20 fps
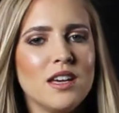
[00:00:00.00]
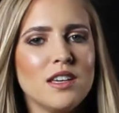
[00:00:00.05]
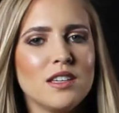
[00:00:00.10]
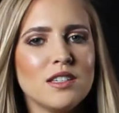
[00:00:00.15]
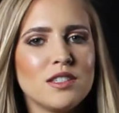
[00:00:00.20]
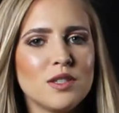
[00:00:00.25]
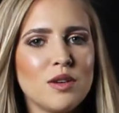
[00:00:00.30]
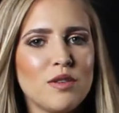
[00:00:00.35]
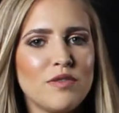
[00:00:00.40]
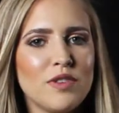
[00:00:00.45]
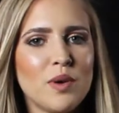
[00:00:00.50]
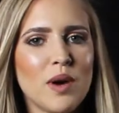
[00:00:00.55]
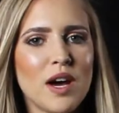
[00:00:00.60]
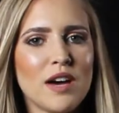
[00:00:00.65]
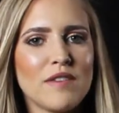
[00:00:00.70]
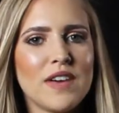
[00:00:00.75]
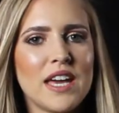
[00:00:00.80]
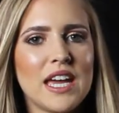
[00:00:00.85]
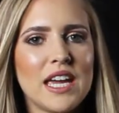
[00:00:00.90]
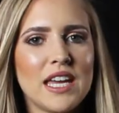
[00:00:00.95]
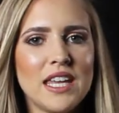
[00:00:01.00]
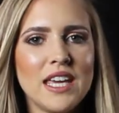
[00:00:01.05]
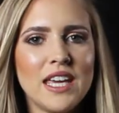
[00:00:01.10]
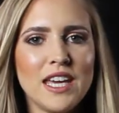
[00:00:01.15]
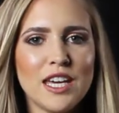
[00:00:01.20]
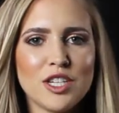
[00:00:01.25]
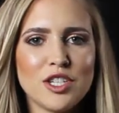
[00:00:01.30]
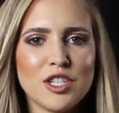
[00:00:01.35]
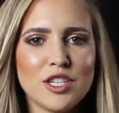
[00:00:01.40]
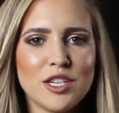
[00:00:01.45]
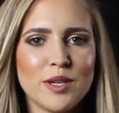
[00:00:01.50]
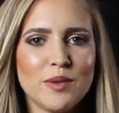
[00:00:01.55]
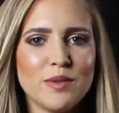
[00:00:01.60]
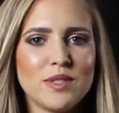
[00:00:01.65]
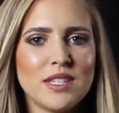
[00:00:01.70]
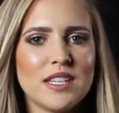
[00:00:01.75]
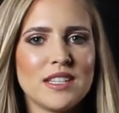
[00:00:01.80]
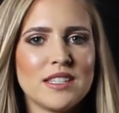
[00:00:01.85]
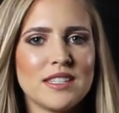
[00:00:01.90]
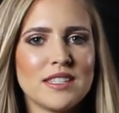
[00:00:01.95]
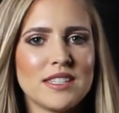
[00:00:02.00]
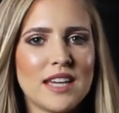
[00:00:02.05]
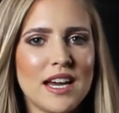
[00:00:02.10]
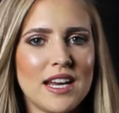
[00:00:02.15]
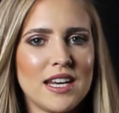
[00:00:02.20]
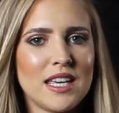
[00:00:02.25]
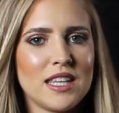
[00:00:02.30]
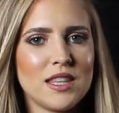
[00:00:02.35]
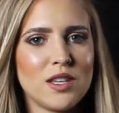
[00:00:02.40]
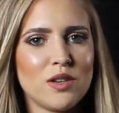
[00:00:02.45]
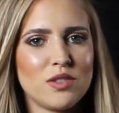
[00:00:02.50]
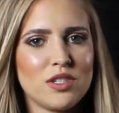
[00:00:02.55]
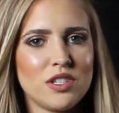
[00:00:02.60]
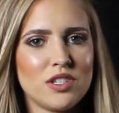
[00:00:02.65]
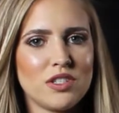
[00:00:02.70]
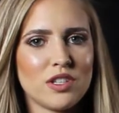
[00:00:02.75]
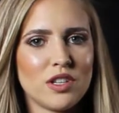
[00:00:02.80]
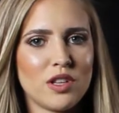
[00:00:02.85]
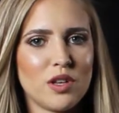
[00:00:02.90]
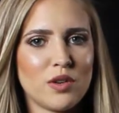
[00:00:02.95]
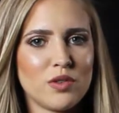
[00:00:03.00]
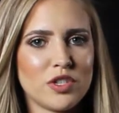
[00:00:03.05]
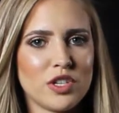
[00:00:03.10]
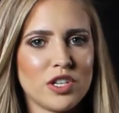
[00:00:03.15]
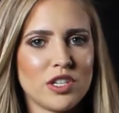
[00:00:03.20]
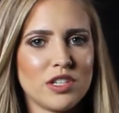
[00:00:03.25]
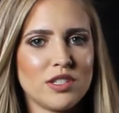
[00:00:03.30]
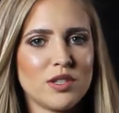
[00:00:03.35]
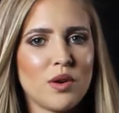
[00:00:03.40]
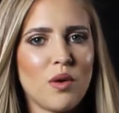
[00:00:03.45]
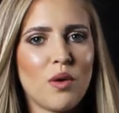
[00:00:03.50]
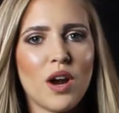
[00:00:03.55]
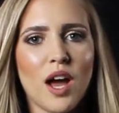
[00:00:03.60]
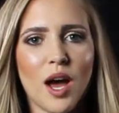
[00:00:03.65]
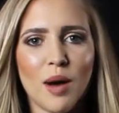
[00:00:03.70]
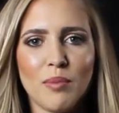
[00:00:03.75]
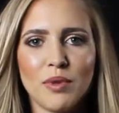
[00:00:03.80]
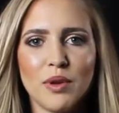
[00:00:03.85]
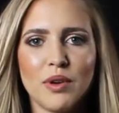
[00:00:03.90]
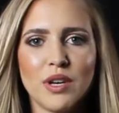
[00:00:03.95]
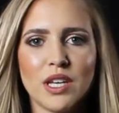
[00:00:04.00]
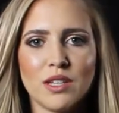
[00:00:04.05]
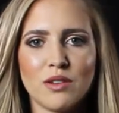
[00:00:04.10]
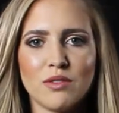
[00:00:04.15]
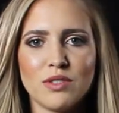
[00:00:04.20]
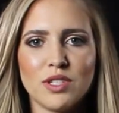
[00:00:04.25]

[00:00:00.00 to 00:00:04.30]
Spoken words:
so if you have any issues in signing those disclosures or uploading those